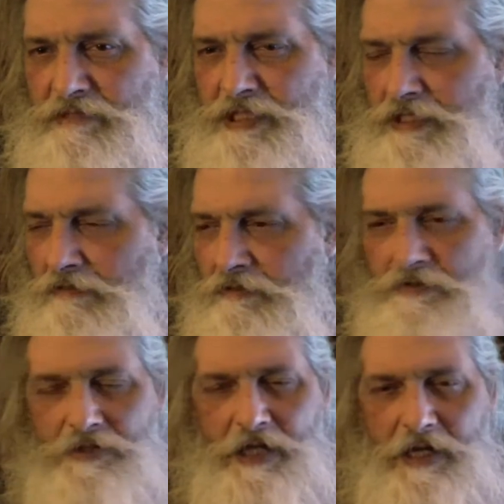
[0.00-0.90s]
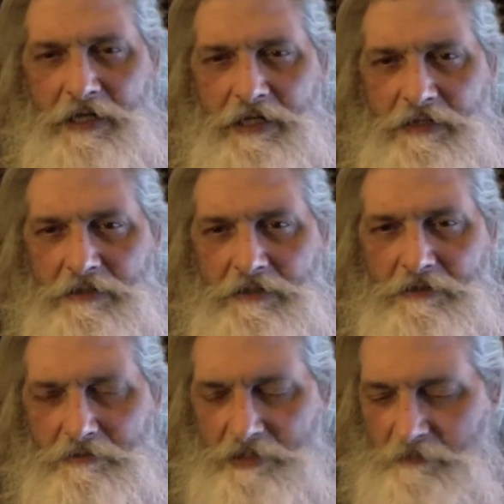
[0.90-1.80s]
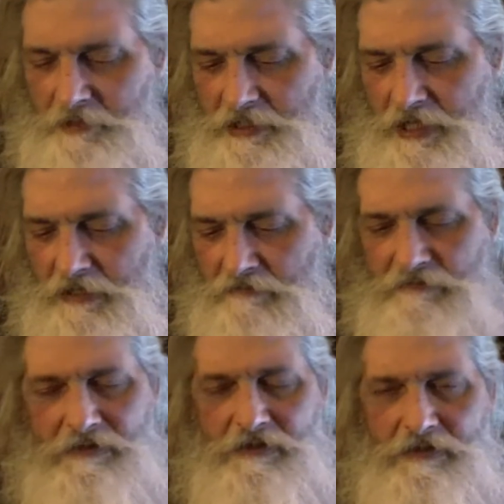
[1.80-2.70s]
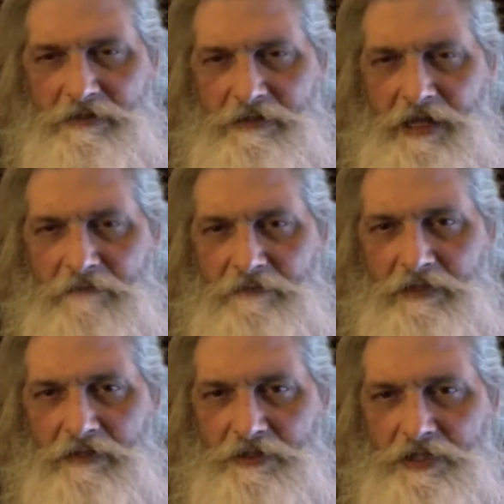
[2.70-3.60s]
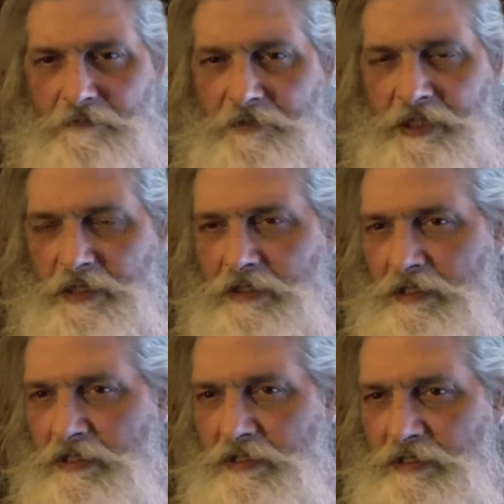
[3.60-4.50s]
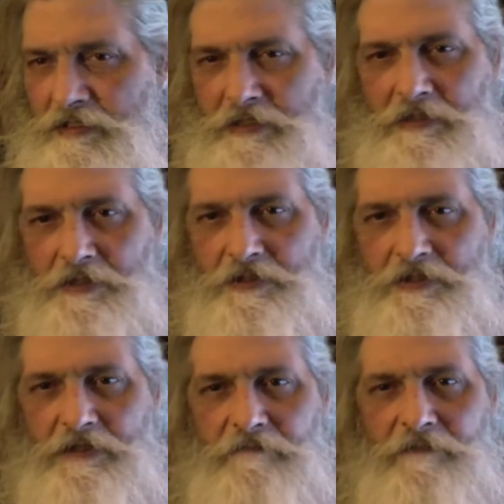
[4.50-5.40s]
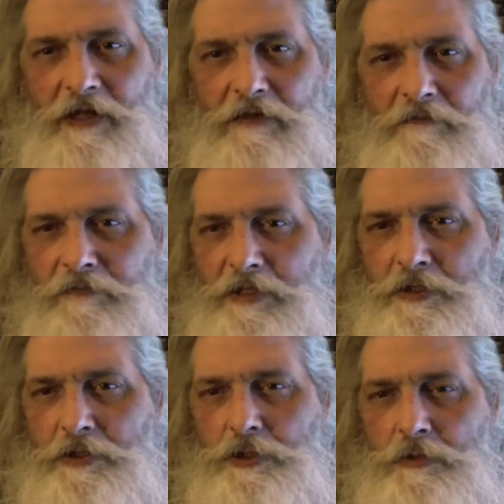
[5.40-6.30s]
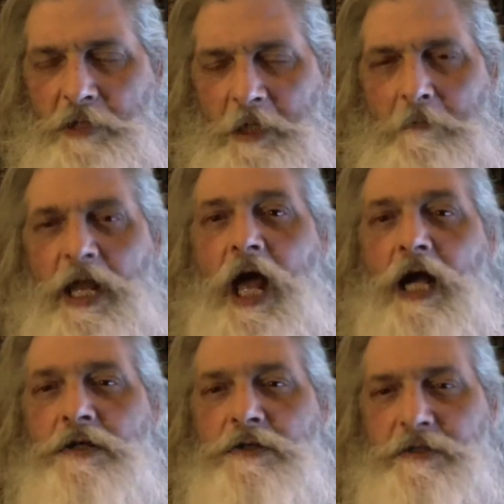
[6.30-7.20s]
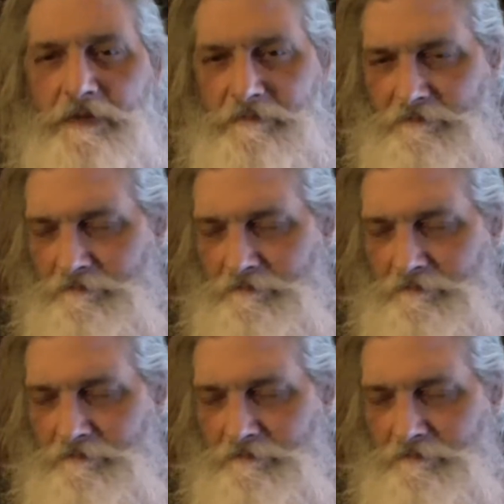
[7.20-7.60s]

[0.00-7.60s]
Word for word: take a little shot at getting to do some of that, just to have a little something that doesn't involve cubic blocks